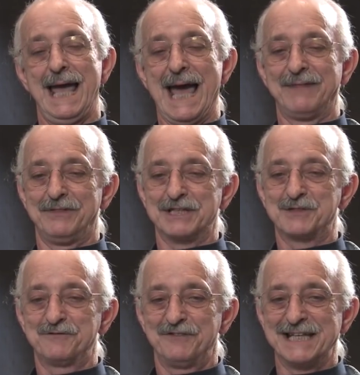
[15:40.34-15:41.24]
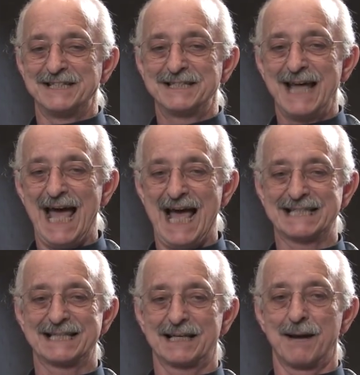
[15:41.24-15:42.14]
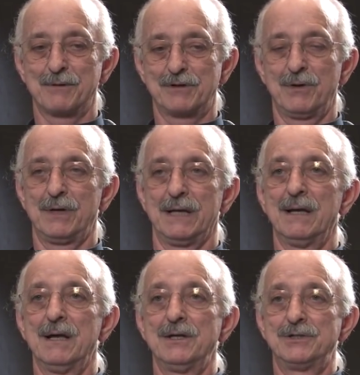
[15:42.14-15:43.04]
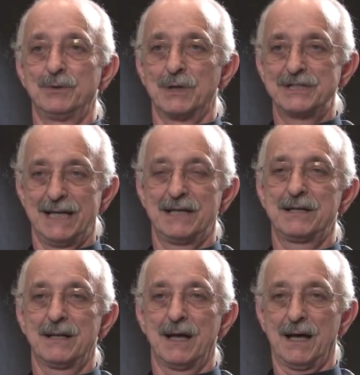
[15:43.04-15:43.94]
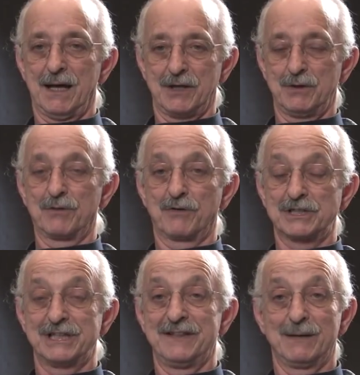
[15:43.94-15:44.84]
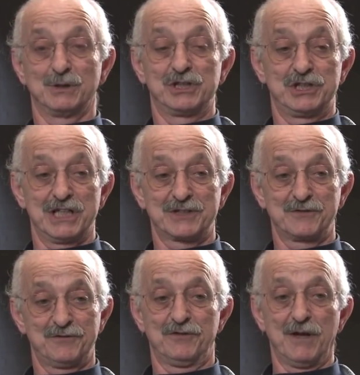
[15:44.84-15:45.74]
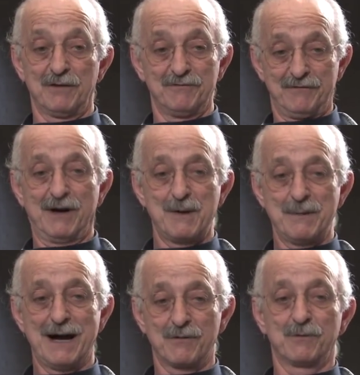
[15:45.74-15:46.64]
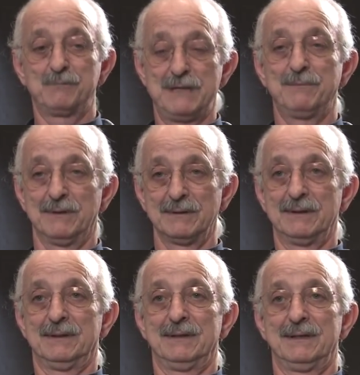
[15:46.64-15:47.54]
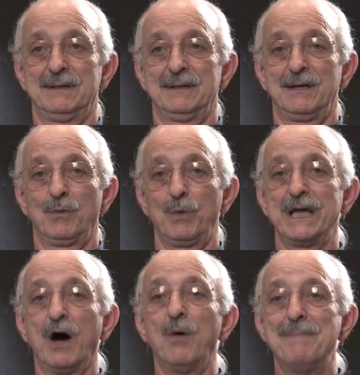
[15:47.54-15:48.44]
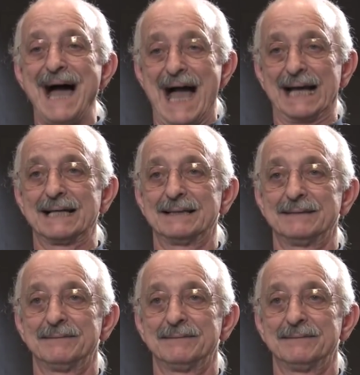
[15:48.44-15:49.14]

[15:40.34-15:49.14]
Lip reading: had this fantastic opportunity to attend a university that was just full of very powerful people. We owe back.